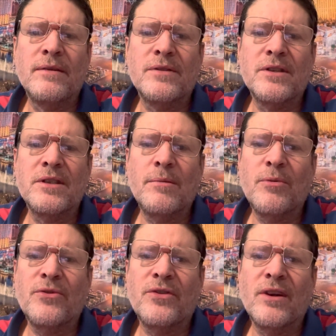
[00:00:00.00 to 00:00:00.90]

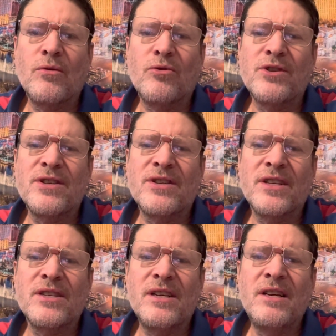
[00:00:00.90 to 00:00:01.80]
60% over
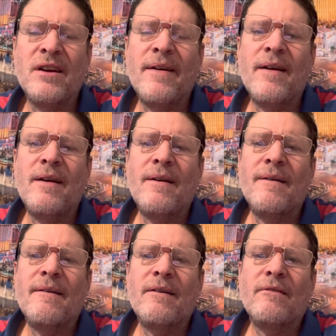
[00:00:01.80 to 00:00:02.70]

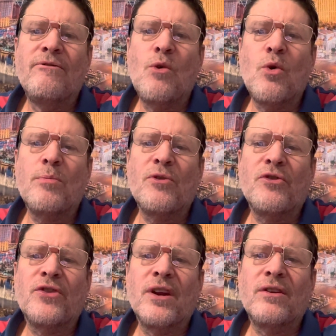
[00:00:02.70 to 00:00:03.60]

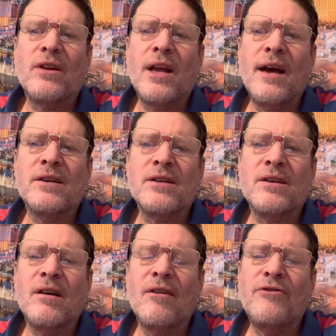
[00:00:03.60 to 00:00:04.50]
64% the last
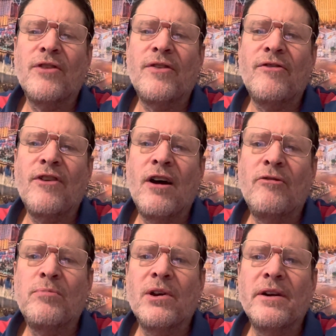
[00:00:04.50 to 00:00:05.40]

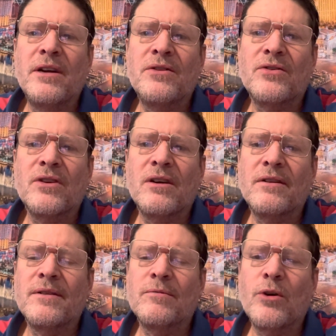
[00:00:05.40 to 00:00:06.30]
55 plays,
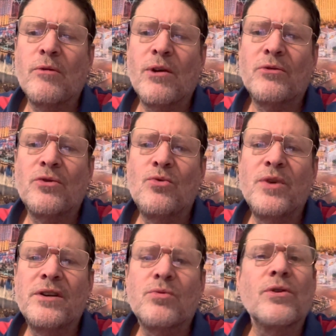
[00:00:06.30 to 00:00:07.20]
right around 2
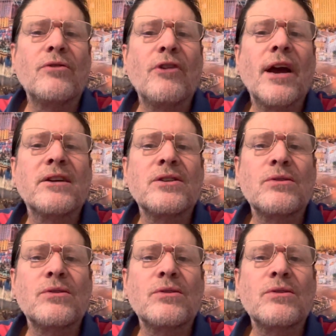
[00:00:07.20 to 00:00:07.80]
weeks worth of action.